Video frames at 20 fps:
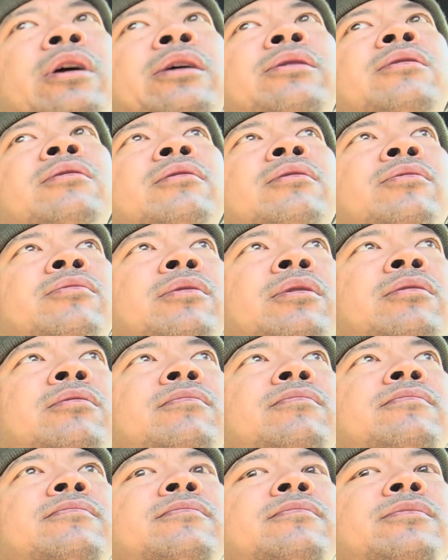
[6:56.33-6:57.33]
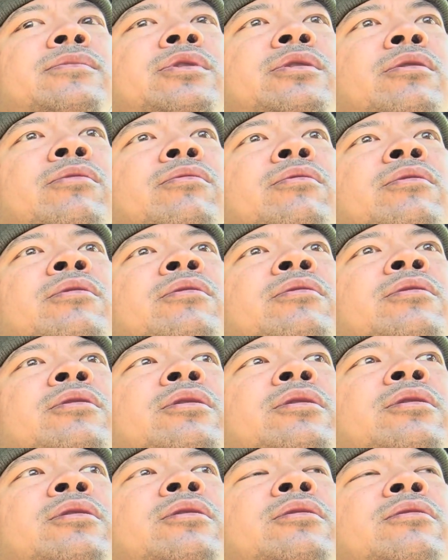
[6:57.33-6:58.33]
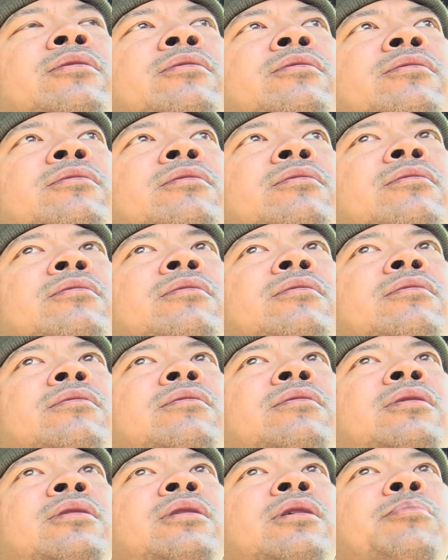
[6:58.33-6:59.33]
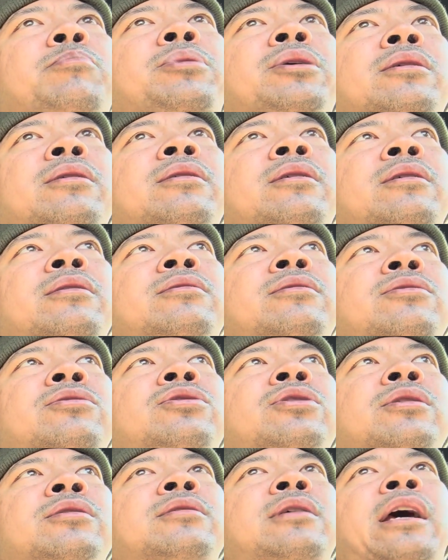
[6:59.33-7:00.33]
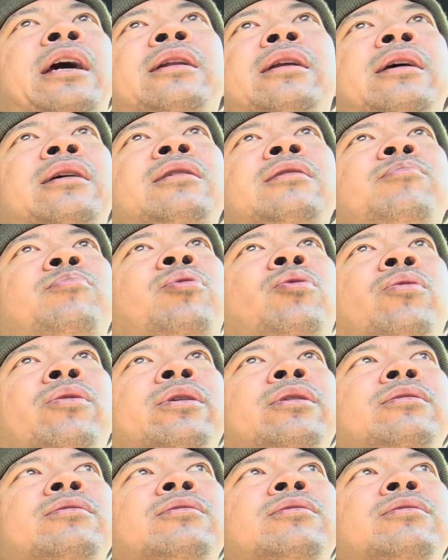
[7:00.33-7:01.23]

at the low end. So the ability to just at any point